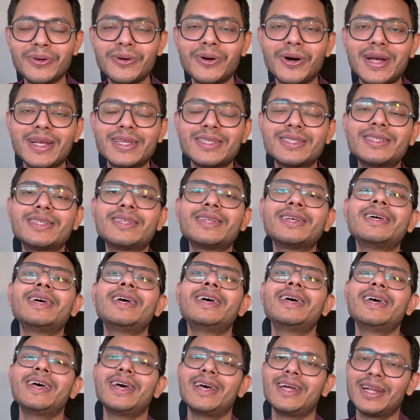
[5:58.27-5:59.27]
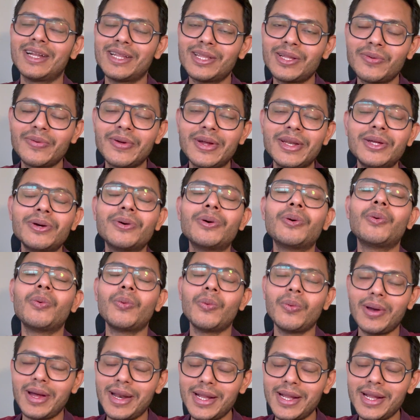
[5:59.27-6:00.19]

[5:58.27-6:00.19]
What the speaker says: guys in another video.